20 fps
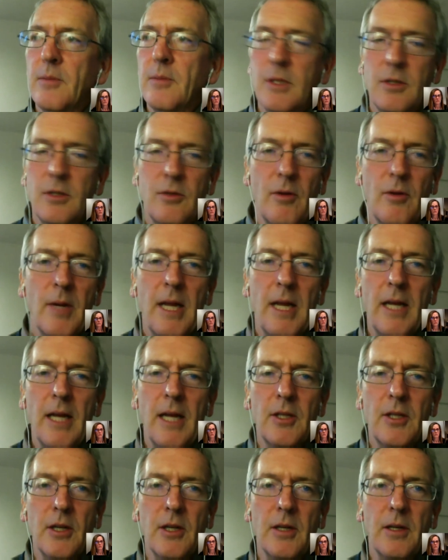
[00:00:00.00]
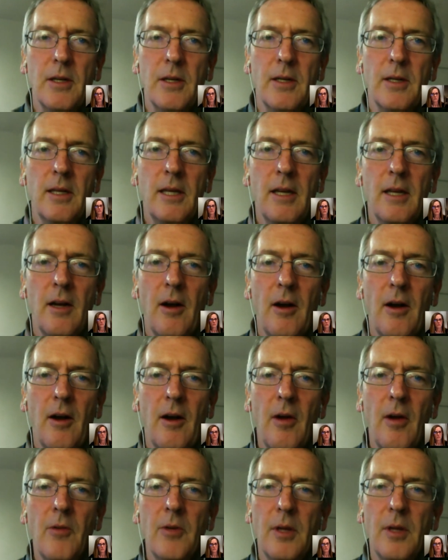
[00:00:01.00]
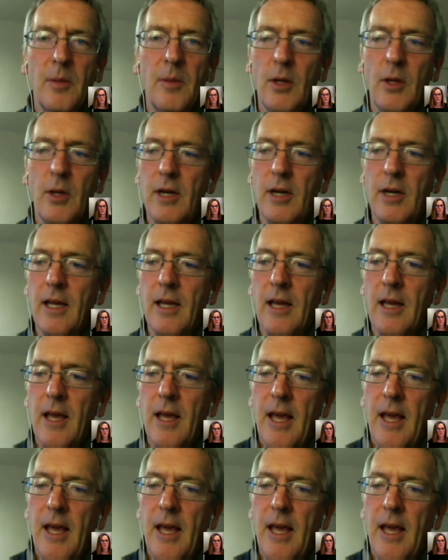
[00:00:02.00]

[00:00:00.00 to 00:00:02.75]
discrimination in our own community,